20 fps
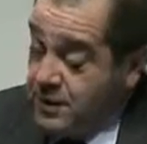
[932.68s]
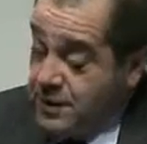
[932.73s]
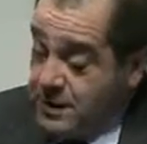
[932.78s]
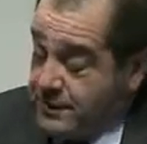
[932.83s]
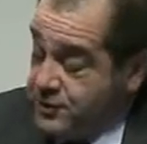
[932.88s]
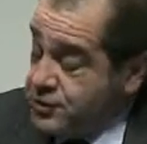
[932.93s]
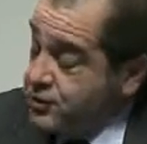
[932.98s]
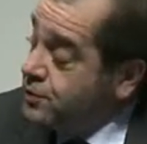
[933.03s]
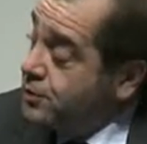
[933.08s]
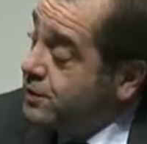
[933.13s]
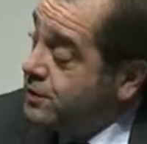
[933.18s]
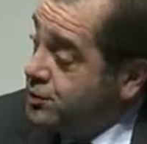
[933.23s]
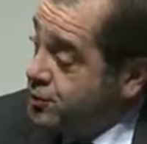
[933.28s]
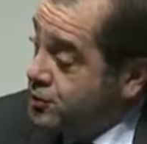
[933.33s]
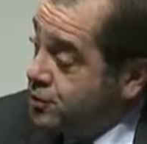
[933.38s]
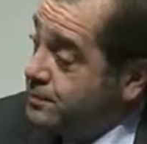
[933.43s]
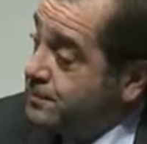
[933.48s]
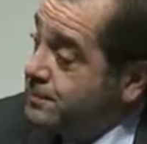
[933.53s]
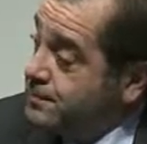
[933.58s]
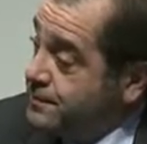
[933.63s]
Absolutely
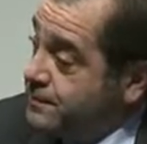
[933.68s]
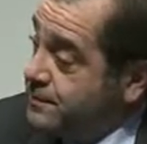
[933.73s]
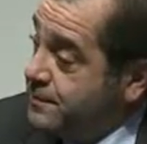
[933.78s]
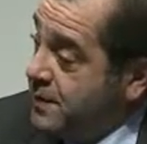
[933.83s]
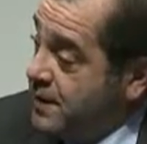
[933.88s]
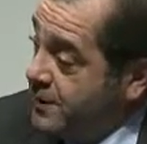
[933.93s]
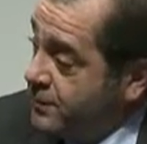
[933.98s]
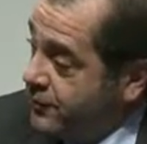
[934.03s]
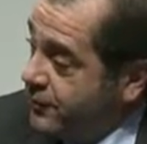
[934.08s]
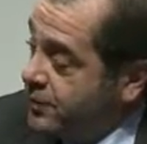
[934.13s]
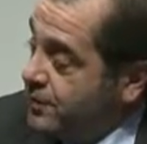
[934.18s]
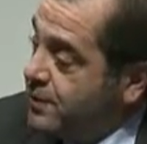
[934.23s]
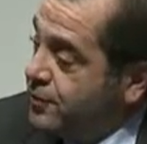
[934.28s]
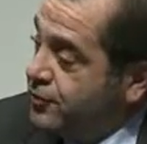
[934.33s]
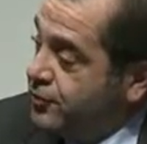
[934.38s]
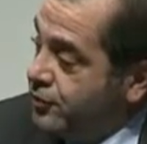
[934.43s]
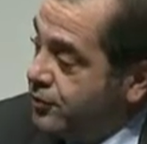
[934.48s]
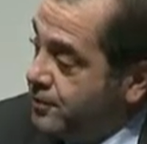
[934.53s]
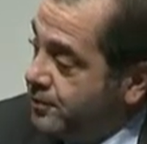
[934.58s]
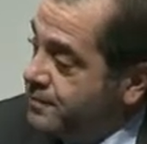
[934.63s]
true. Absolutely
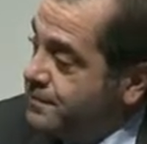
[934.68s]
true.